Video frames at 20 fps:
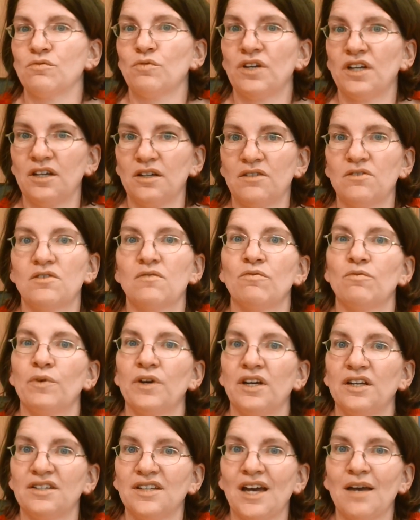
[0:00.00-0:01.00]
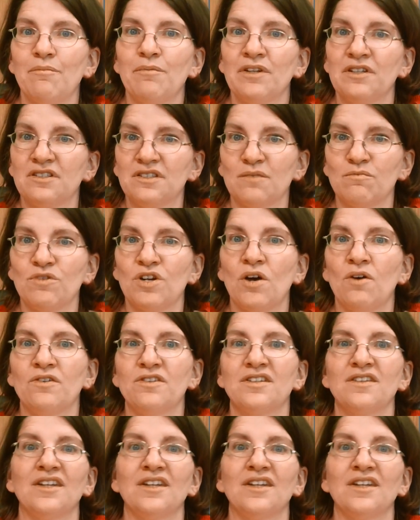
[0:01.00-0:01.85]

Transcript: we could type in some notes,